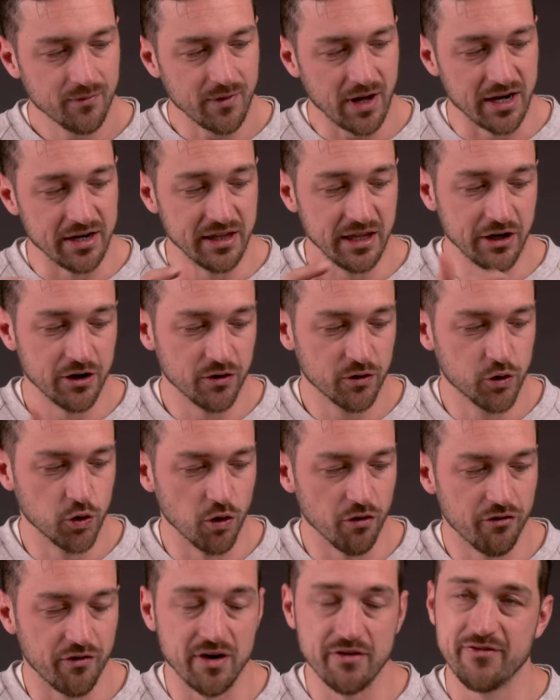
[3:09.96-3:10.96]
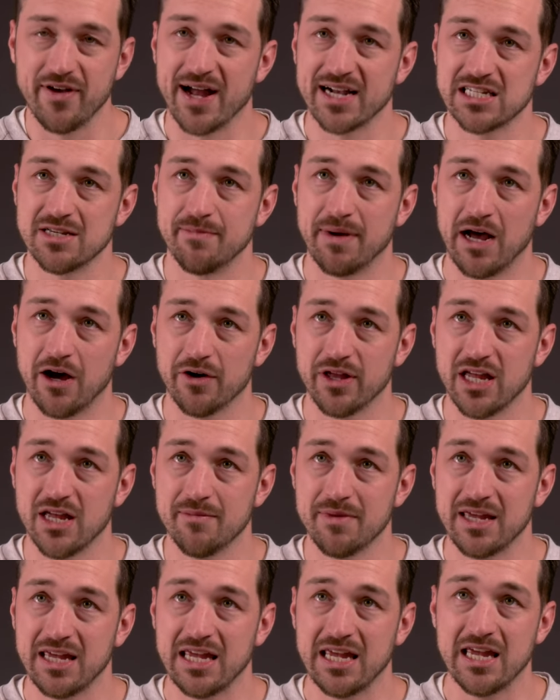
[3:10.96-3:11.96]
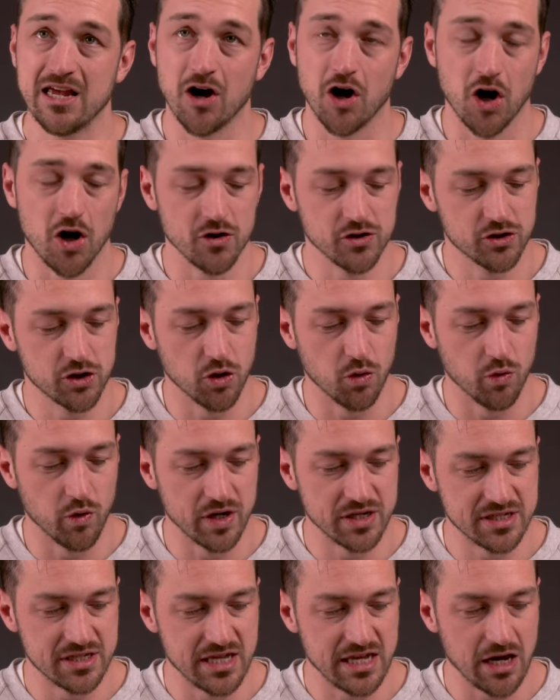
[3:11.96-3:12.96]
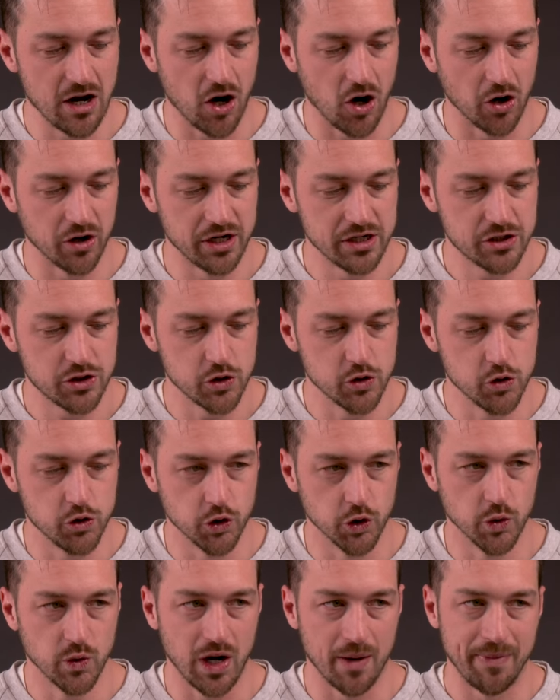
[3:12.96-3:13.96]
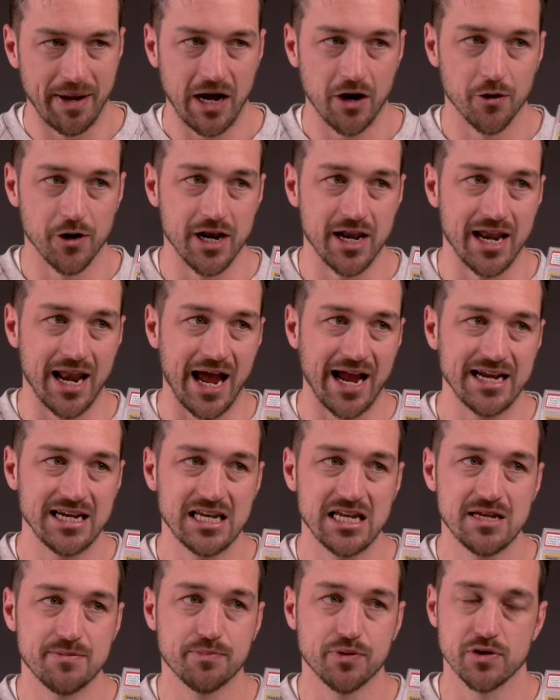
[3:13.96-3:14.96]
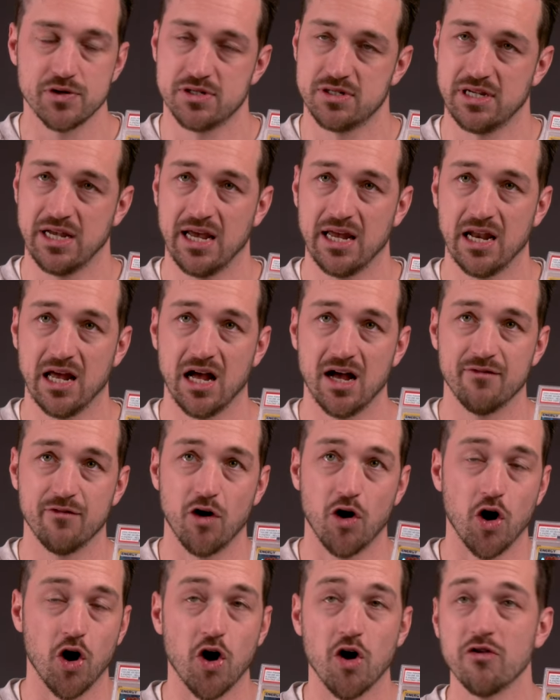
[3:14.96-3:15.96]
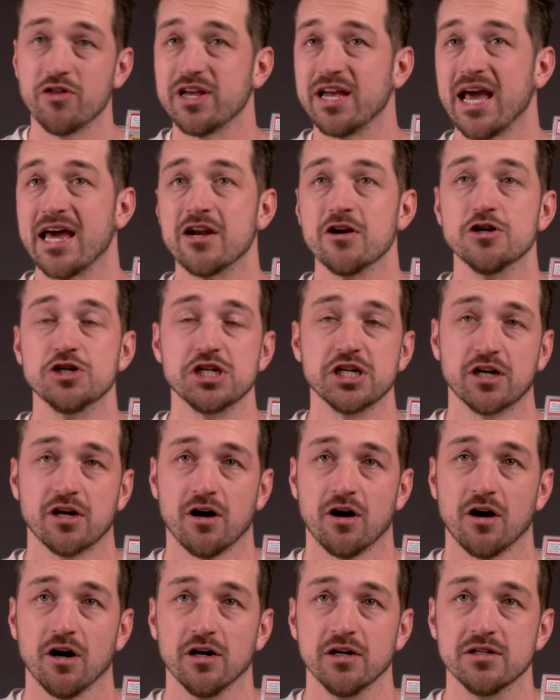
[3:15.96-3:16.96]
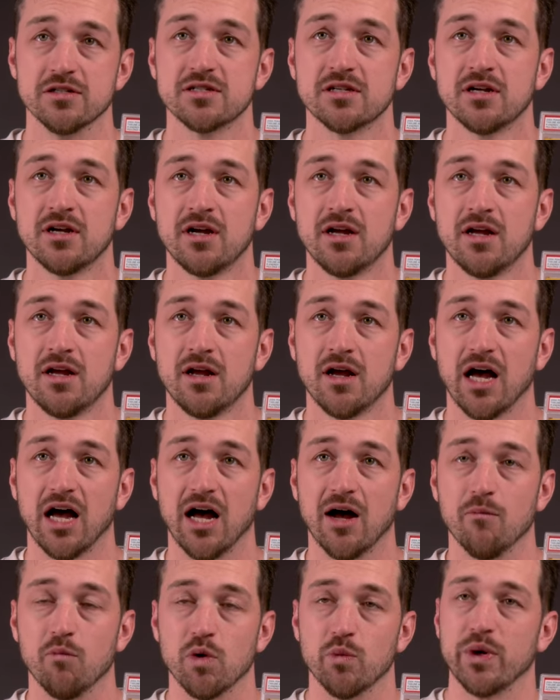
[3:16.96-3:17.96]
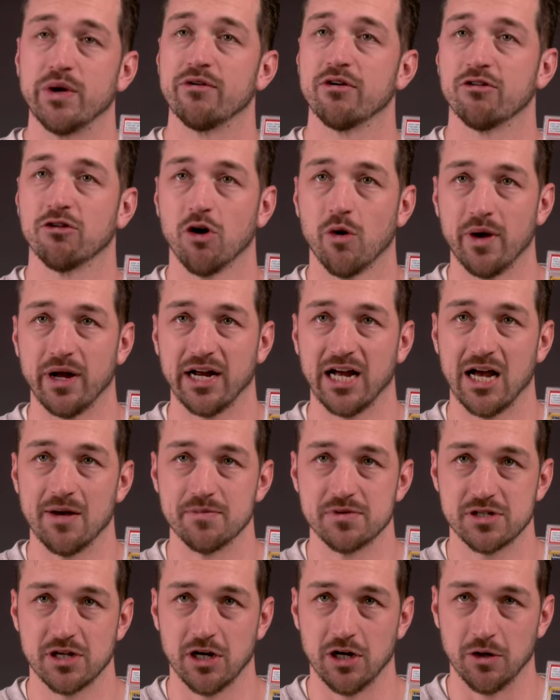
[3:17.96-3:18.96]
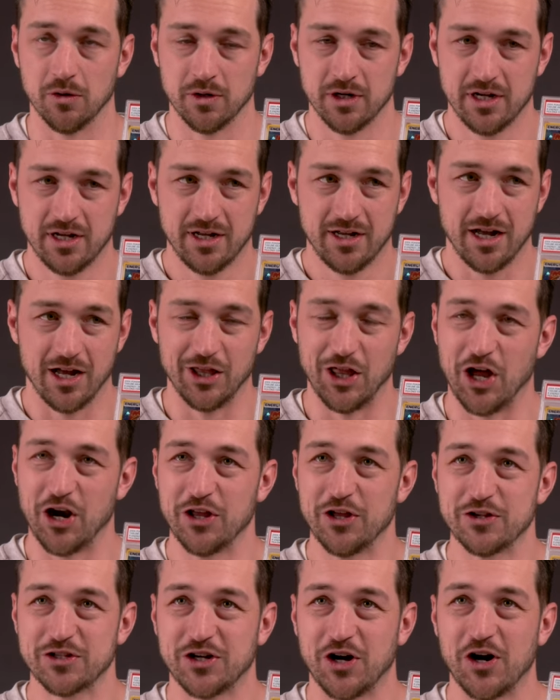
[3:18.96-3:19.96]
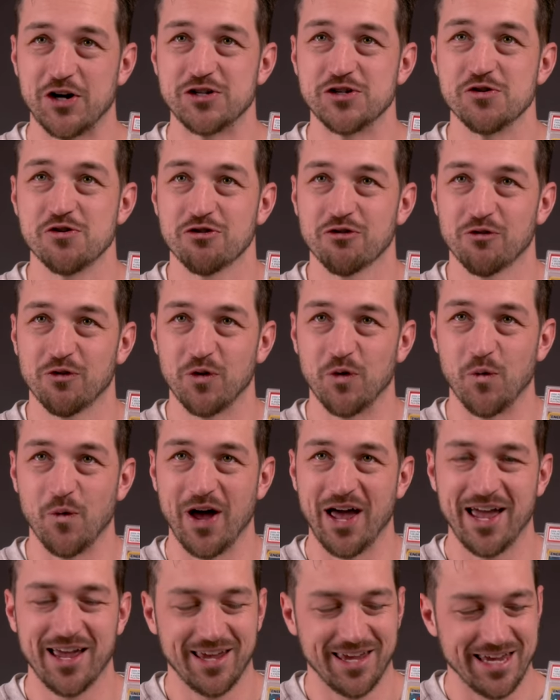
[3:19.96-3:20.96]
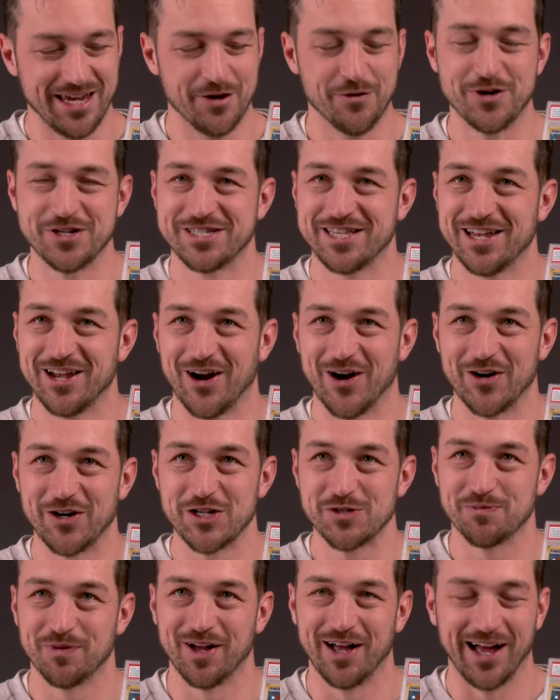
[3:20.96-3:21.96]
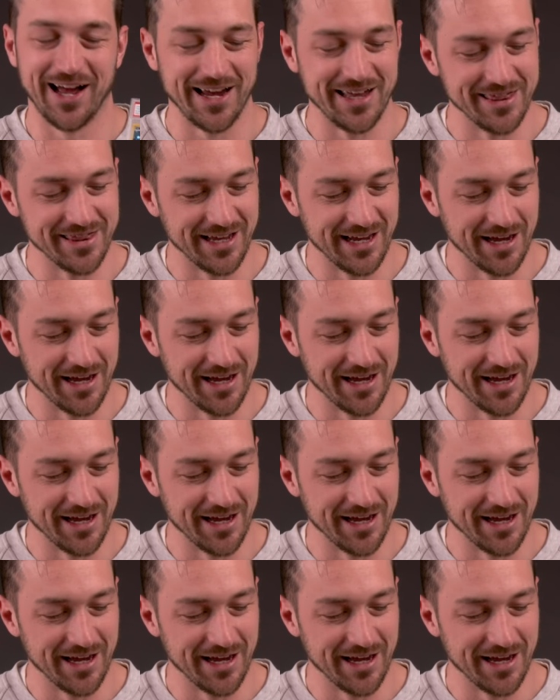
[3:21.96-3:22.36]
A little cool fun fact about him, he also was the artist who drew about 90% of all the energy cards when we were growing up. So a lot of those cards you threw away, he was the artist behind